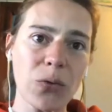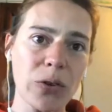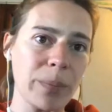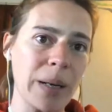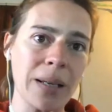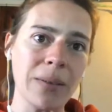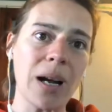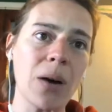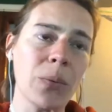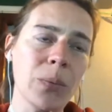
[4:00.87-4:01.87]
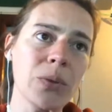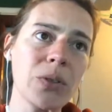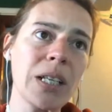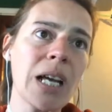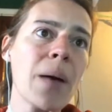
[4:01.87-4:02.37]
offered by our
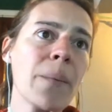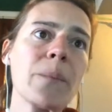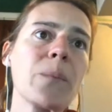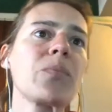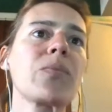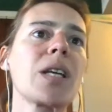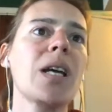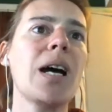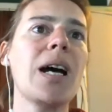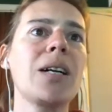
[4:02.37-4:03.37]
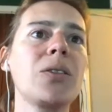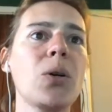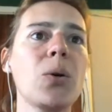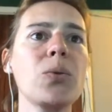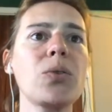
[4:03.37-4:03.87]
museum are
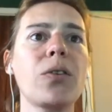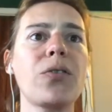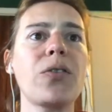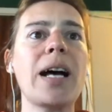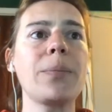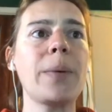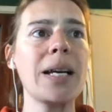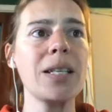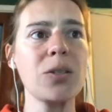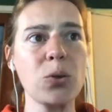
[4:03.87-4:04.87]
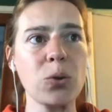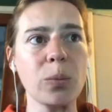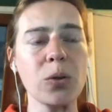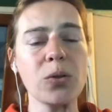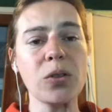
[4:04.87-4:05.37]
those of advice to
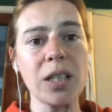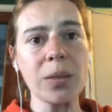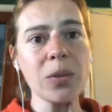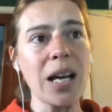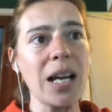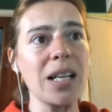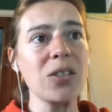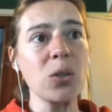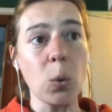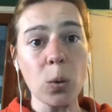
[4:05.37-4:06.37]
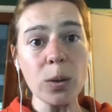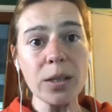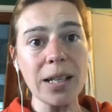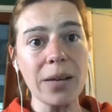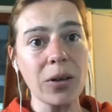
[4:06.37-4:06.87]
museums and
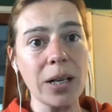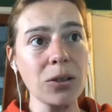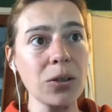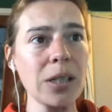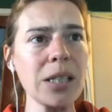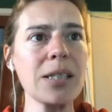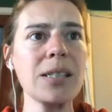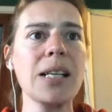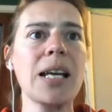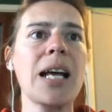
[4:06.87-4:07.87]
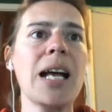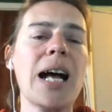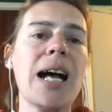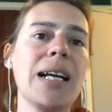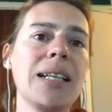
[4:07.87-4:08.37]
schools laboratories
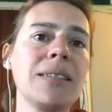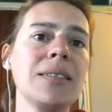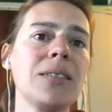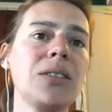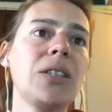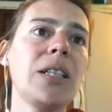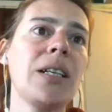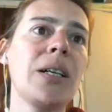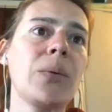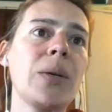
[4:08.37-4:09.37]
and the